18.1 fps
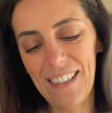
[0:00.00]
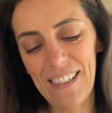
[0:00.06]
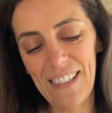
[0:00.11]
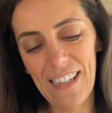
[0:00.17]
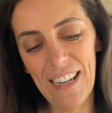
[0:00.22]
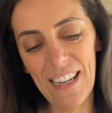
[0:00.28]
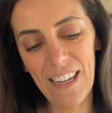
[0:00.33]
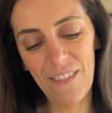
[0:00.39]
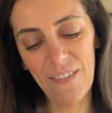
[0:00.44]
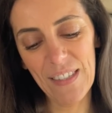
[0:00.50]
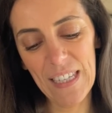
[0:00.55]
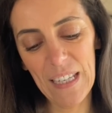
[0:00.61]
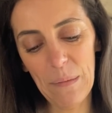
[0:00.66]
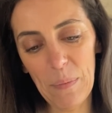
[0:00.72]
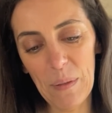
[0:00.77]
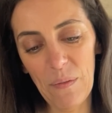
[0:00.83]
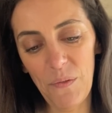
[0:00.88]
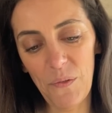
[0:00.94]
like I've
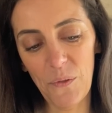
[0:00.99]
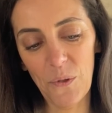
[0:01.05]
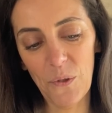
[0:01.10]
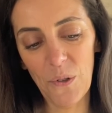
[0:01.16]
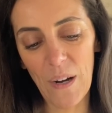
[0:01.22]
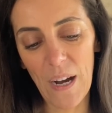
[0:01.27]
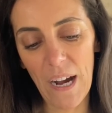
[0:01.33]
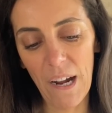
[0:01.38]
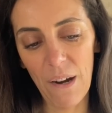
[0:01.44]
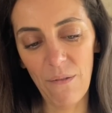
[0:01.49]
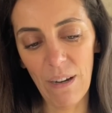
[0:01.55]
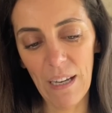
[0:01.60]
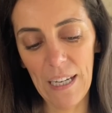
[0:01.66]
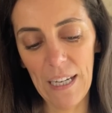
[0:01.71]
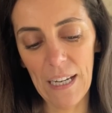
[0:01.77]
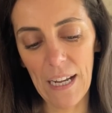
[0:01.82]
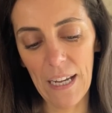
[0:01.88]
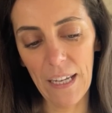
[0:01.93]
said before, I
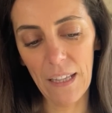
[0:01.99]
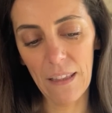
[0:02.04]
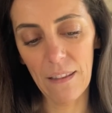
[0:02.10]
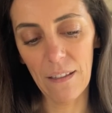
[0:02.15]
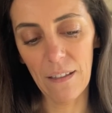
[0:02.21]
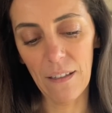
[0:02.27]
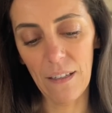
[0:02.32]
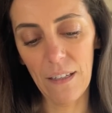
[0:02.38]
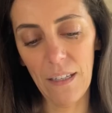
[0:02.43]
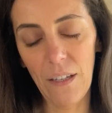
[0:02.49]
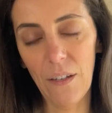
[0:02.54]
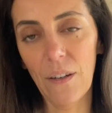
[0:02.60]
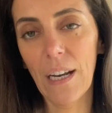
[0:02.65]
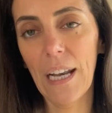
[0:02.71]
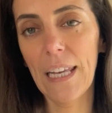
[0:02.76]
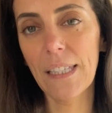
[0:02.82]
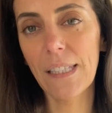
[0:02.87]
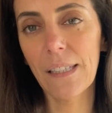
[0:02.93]
really like the
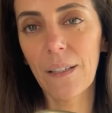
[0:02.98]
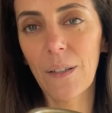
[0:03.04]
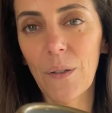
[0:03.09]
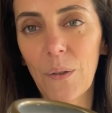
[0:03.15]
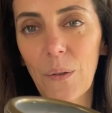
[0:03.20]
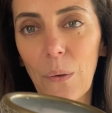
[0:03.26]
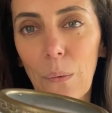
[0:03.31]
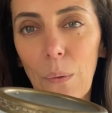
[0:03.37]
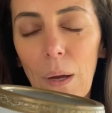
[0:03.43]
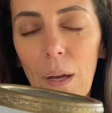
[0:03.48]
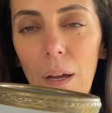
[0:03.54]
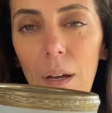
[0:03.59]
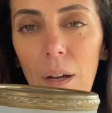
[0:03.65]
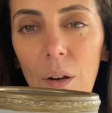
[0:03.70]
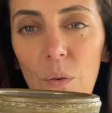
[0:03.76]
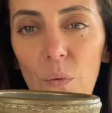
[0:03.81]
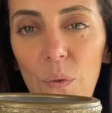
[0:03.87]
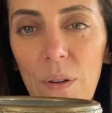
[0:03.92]
neoclassical
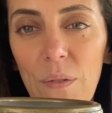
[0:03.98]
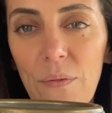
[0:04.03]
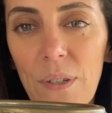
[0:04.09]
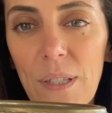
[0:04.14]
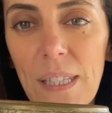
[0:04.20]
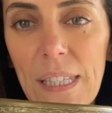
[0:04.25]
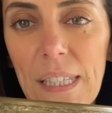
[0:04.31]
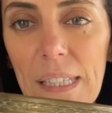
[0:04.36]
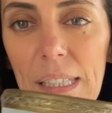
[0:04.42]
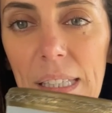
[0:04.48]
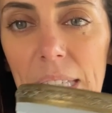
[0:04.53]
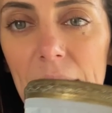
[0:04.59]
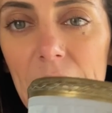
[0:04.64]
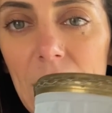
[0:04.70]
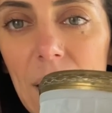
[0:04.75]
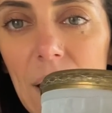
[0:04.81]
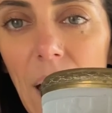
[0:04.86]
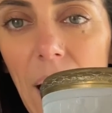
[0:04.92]

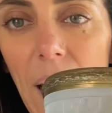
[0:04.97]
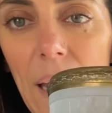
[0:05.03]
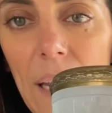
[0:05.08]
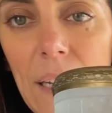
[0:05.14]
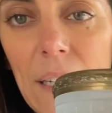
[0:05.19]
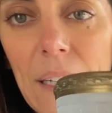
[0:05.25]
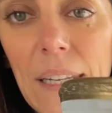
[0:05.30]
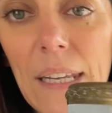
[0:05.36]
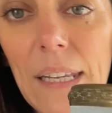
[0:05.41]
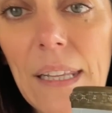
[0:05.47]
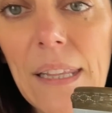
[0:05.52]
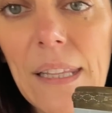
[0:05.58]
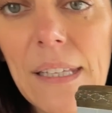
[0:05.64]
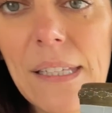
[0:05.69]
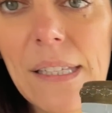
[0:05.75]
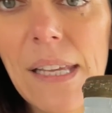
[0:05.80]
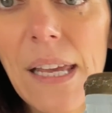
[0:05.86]
references, and this